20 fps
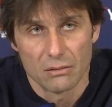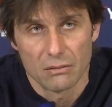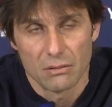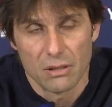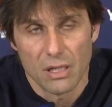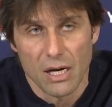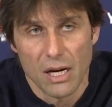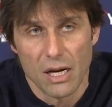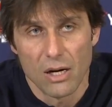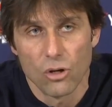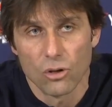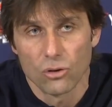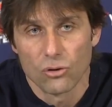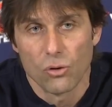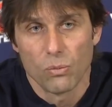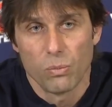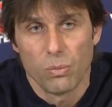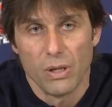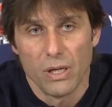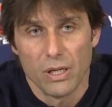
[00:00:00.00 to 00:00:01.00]
a lot
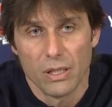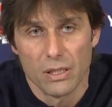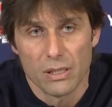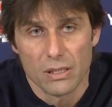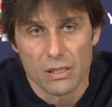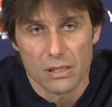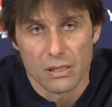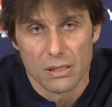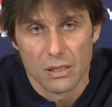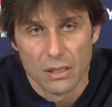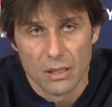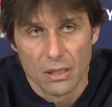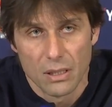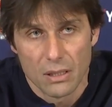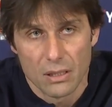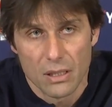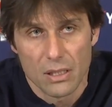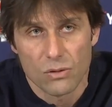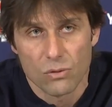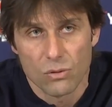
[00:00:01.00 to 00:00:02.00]
of players.
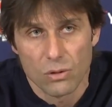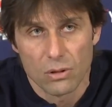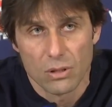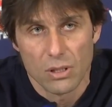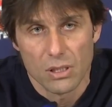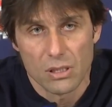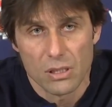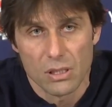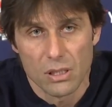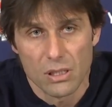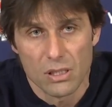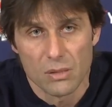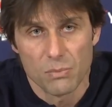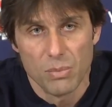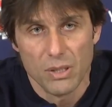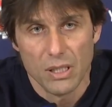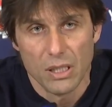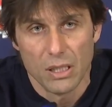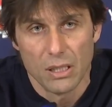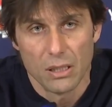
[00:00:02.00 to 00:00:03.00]
The squad is
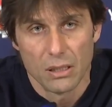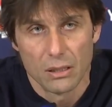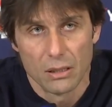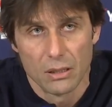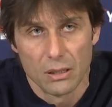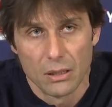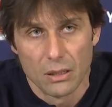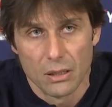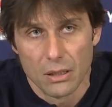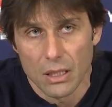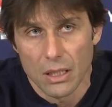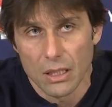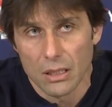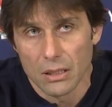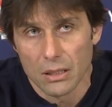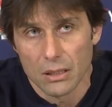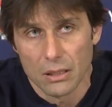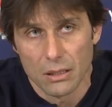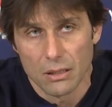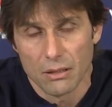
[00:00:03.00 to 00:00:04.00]
big and
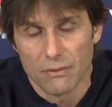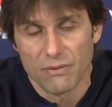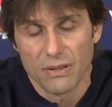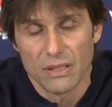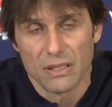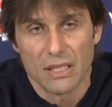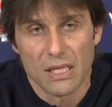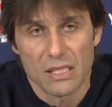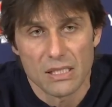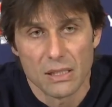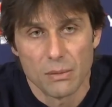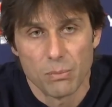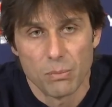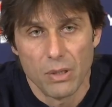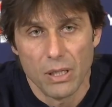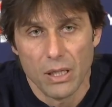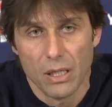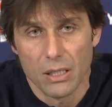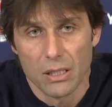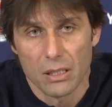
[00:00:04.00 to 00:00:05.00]
fantastic
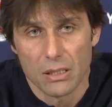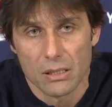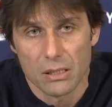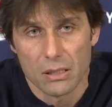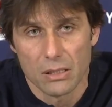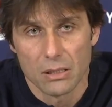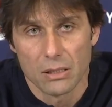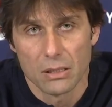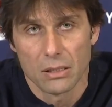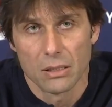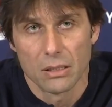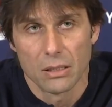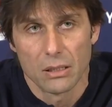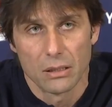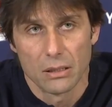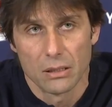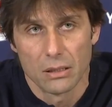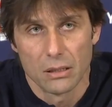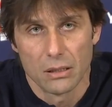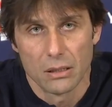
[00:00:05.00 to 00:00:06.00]
players.
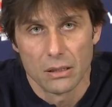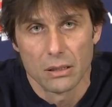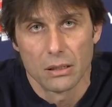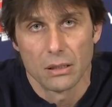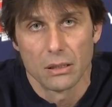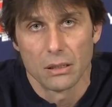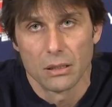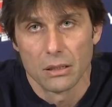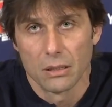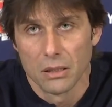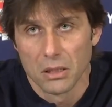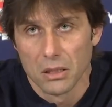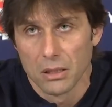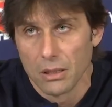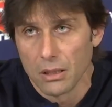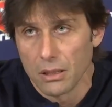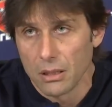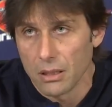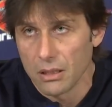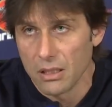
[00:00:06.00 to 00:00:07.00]
And
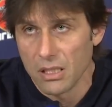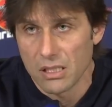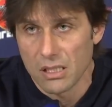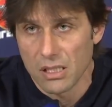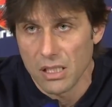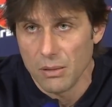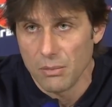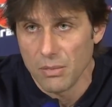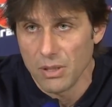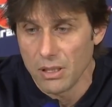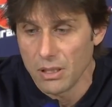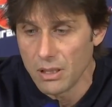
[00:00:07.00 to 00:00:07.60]
this team